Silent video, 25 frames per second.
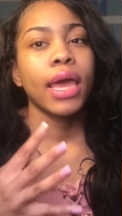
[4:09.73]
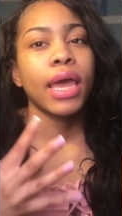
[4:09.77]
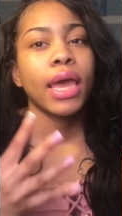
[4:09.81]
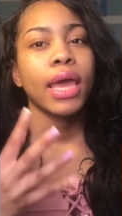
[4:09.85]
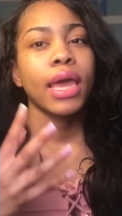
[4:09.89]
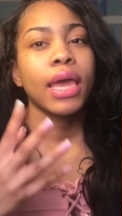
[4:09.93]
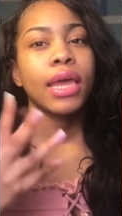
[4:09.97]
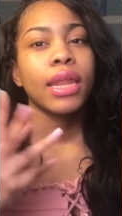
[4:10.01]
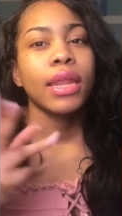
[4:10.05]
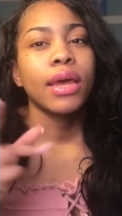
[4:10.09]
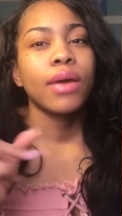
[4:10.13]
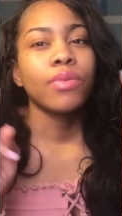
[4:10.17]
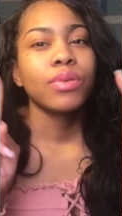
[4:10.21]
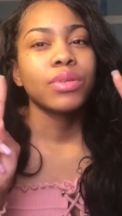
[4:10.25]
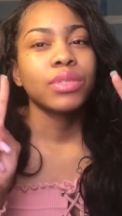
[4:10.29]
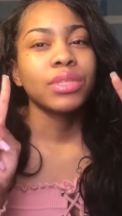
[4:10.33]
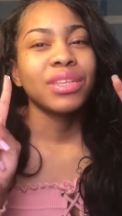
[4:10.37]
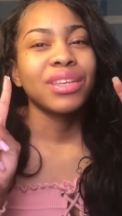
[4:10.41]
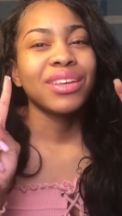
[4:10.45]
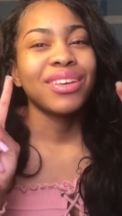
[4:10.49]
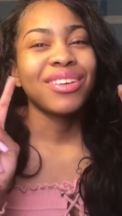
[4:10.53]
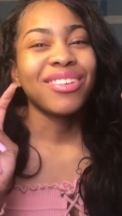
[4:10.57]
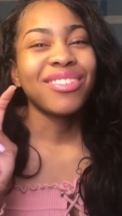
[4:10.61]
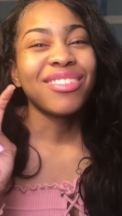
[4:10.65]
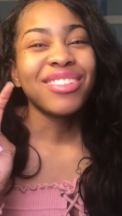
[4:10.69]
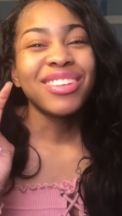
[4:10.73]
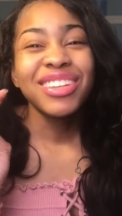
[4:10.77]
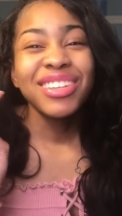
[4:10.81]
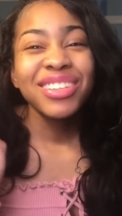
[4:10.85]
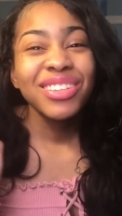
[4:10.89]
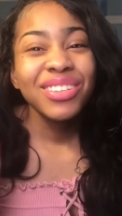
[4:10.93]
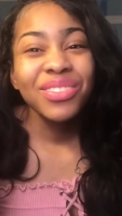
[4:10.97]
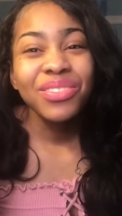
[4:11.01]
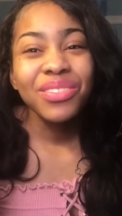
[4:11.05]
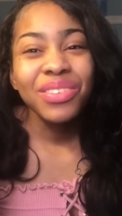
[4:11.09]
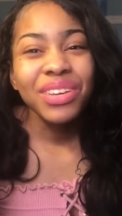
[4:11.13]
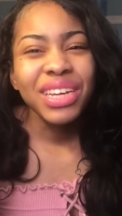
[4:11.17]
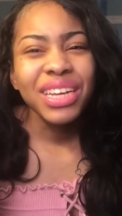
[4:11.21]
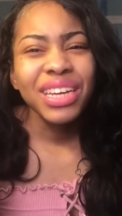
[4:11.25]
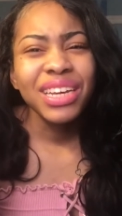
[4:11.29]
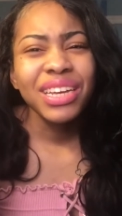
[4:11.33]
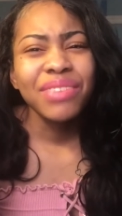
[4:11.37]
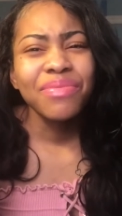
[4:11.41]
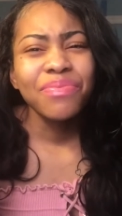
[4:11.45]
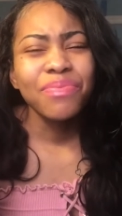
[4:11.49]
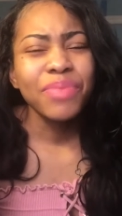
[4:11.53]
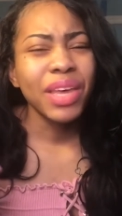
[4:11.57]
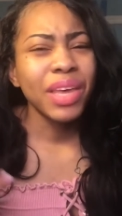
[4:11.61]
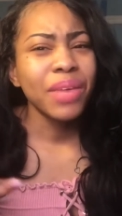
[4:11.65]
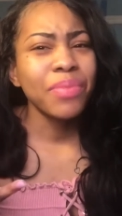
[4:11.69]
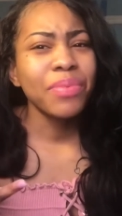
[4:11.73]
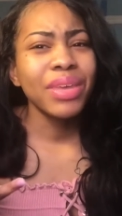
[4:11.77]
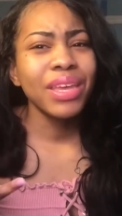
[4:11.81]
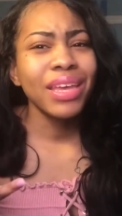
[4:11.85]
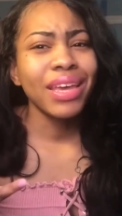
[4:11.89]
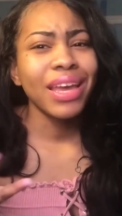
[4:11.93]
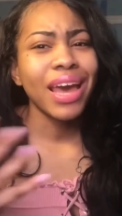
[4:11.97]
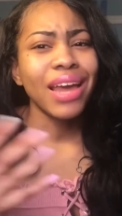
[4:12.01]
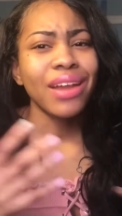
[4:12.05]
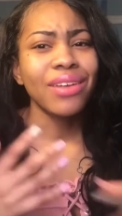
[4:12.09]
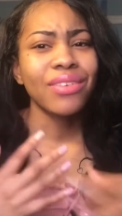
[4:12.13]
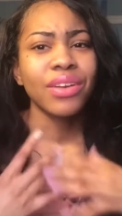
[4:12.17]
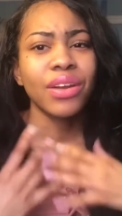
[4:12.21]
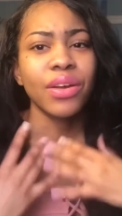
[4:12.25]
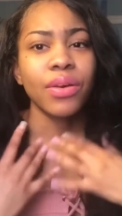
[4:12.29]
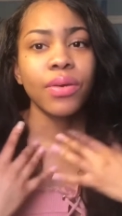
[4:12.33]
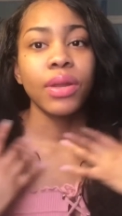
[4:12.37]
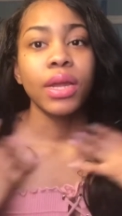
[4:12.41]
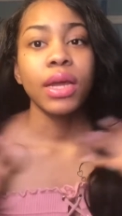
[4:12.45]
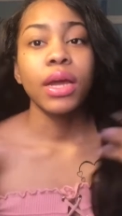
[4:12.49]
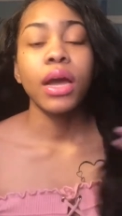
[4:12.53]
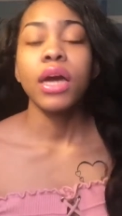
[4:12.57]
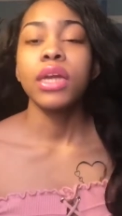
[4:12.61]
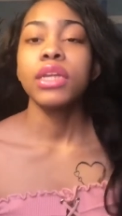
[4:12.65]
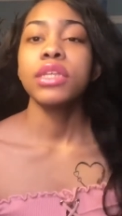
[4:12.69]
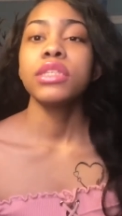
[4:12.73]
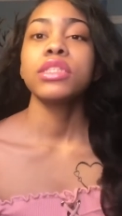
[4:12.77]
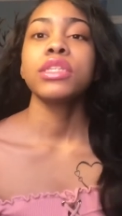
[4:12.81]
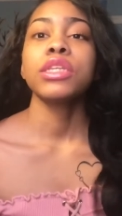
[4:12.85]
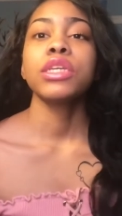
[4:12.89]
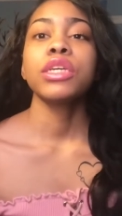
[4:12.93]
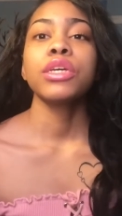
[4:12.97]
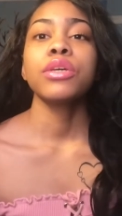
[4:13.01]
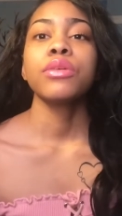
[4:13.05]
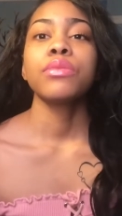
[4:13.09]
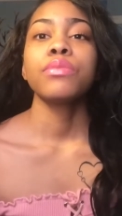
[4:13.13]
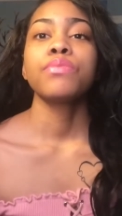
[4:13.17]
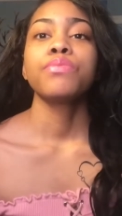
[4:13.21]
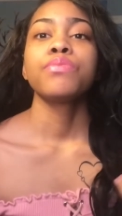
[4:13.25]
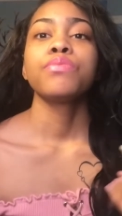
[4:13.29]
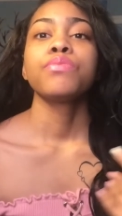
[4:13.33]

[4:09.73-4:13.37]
And I was gonna do it, maybe, I don't know. Like, honestly,